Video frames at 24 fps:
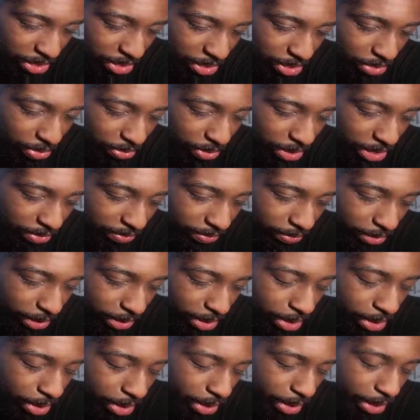know, whatever, right?
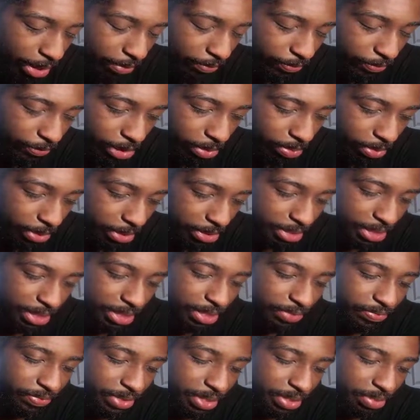I'm free to play, so that
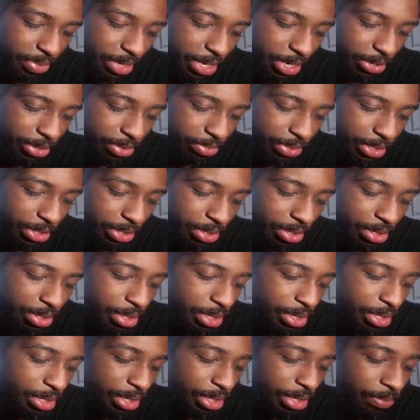stuff doesn't matter to me.
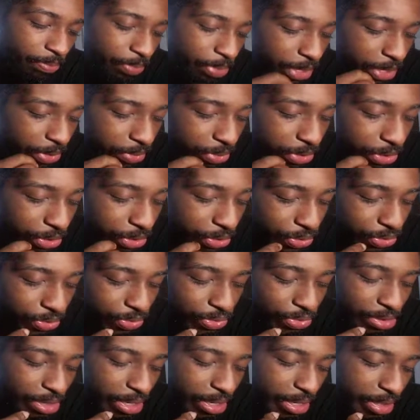But we do
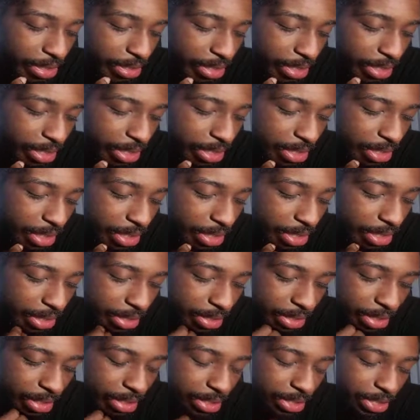get these uh,
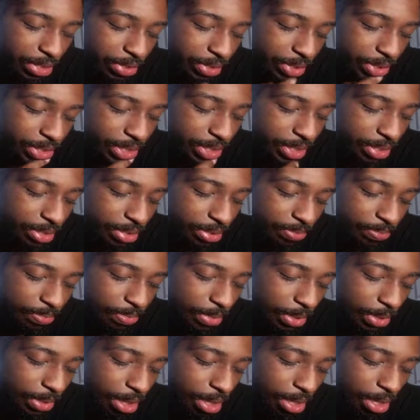Destiny Tarots.
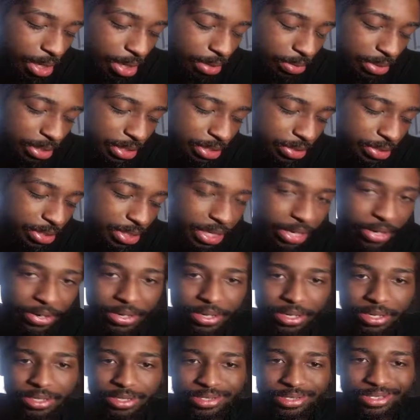Um, these are Tarot,
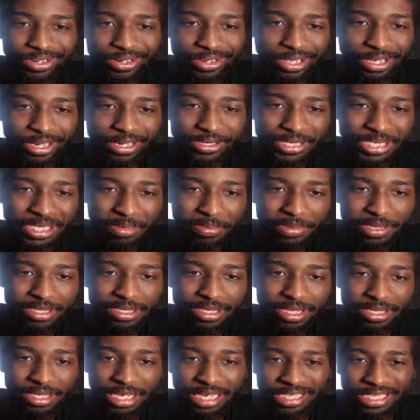are like our summons,
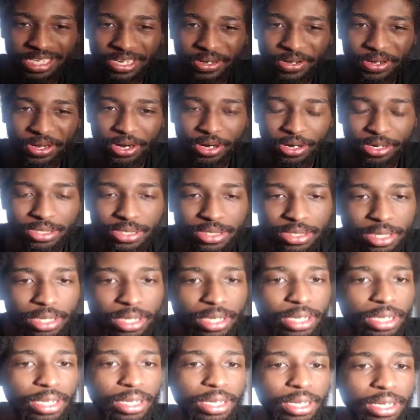are like Tarot cards.
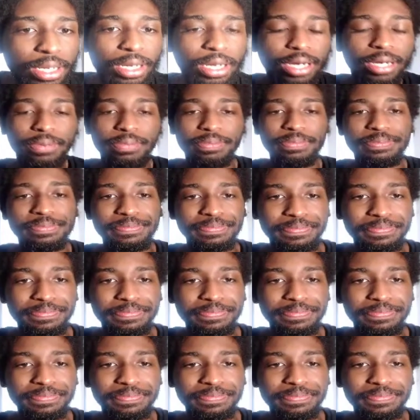Um,